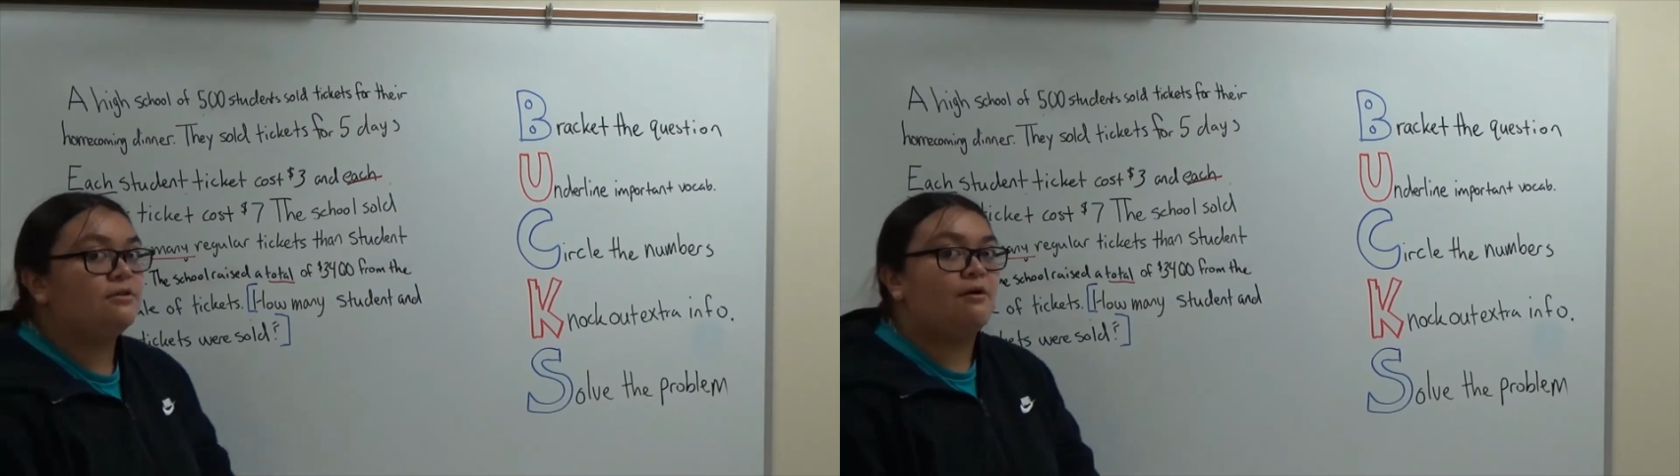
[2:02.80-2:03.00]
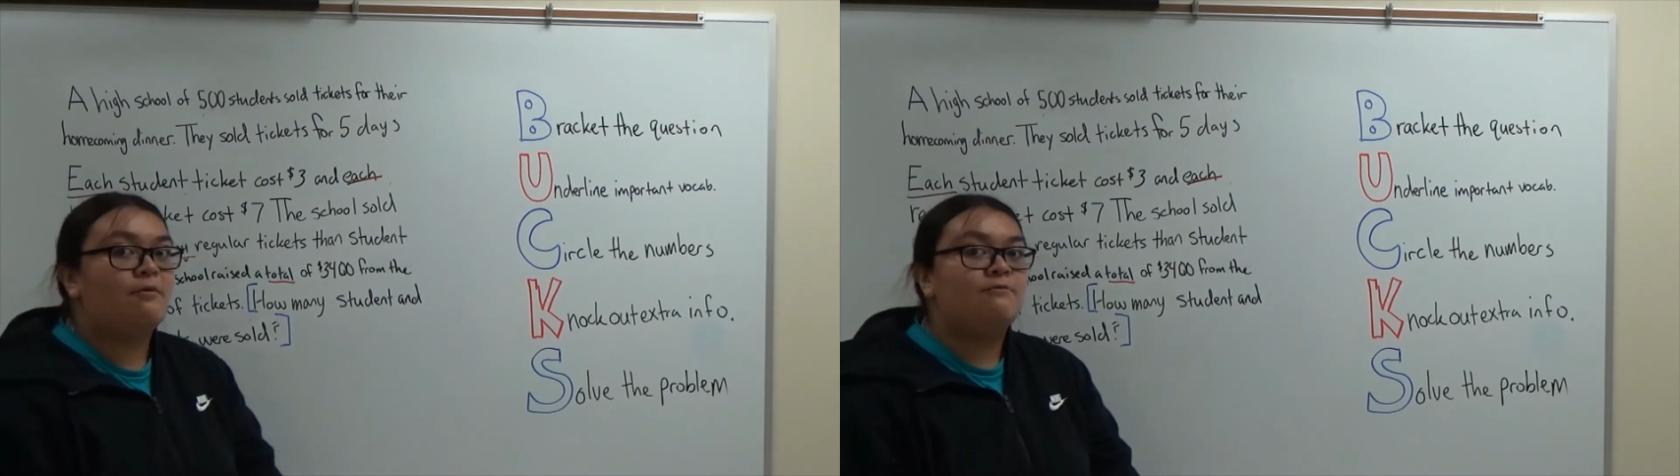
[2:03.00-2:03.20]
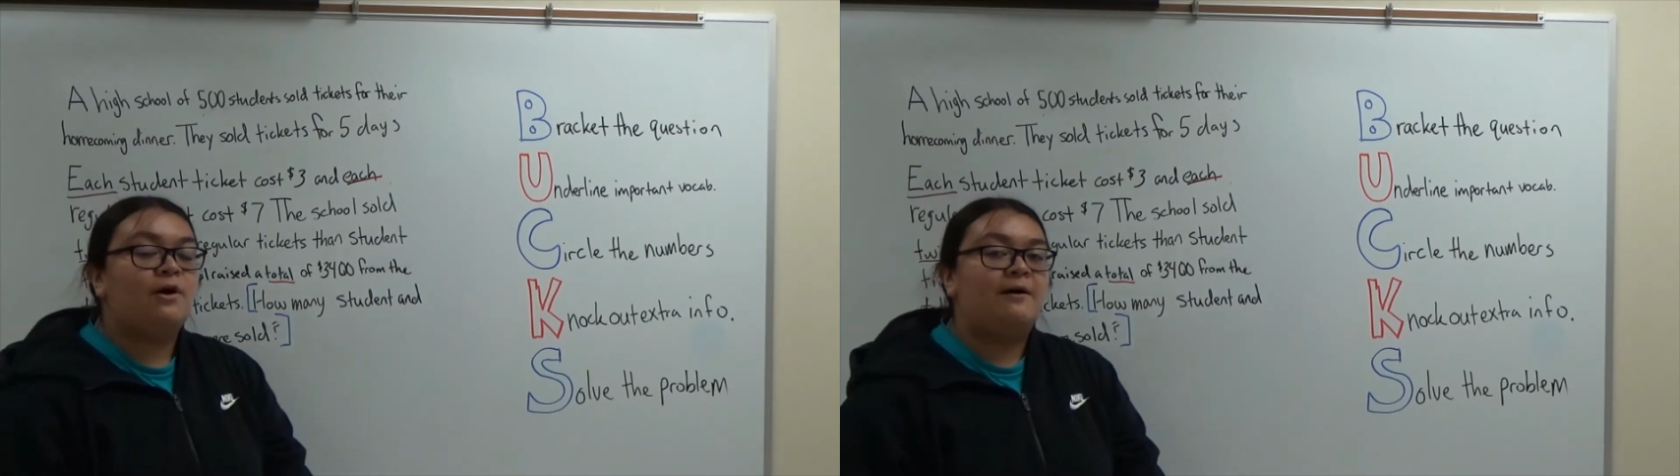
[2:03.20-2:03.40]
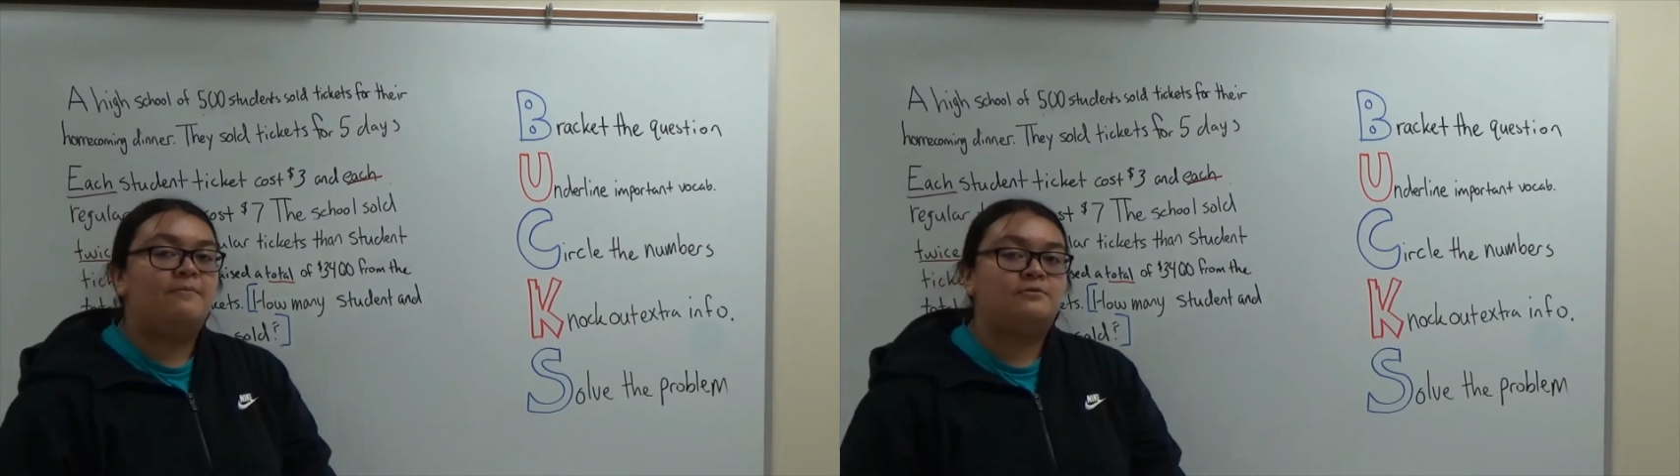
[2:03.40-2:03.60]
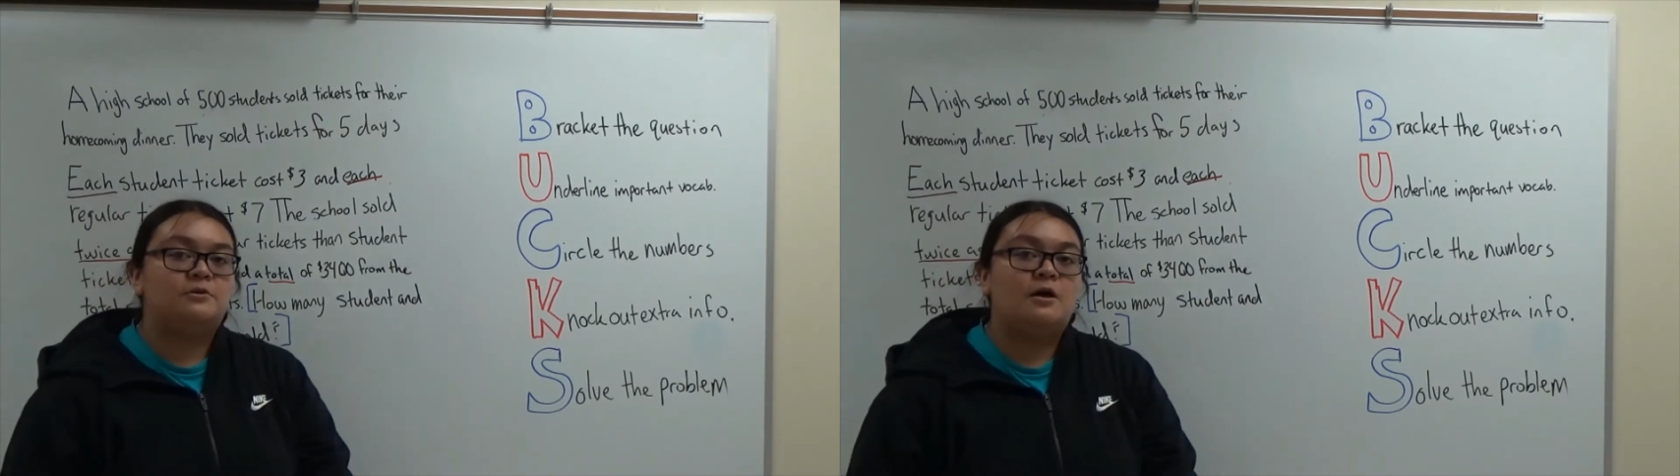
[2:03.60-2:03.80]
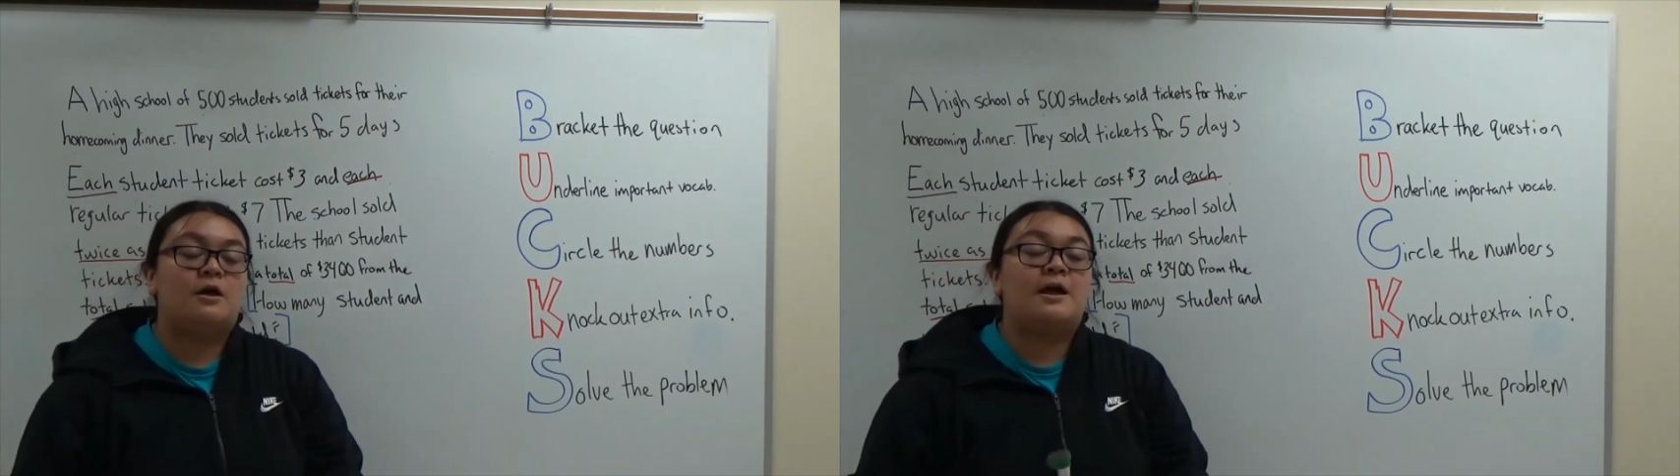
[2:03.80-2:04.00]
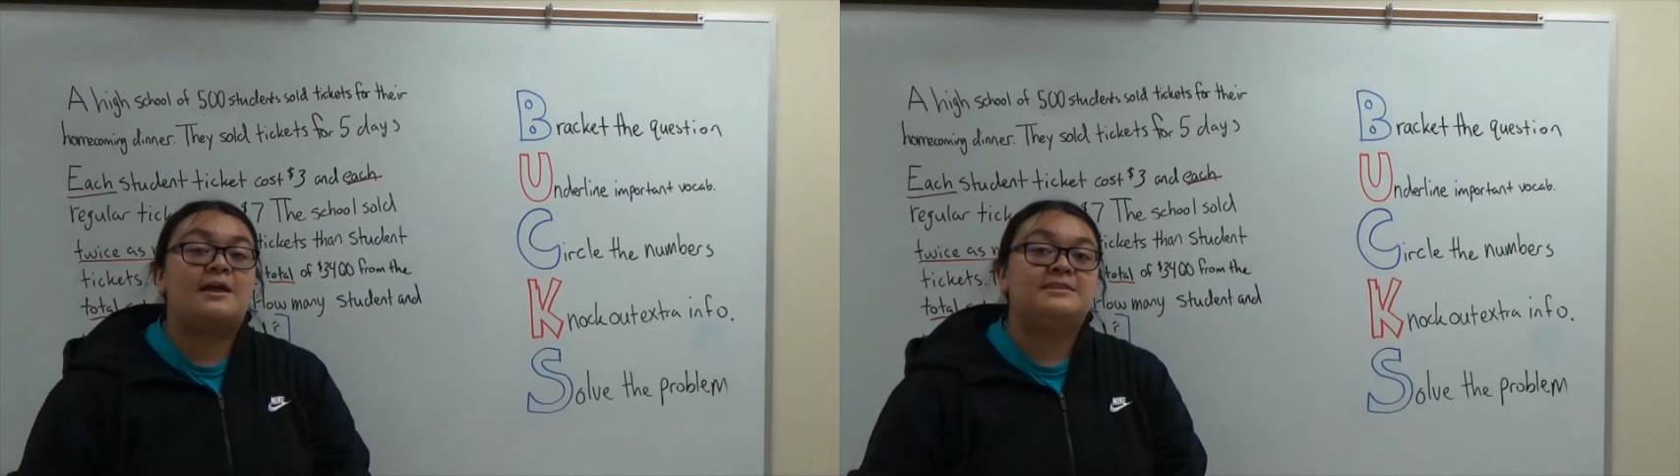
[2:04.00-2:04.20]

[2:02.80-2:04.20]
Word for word: that we will have our